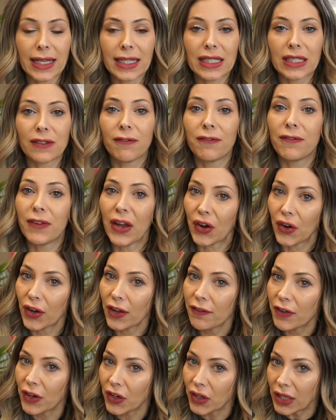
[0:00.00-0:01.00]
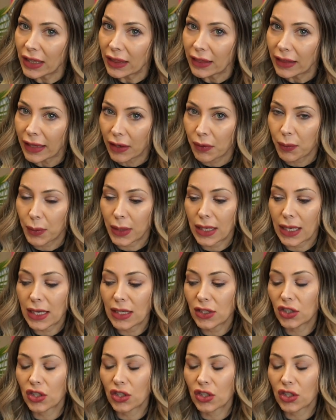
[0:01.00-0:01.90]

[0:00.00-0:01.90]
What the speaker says: It's very, very liquidy,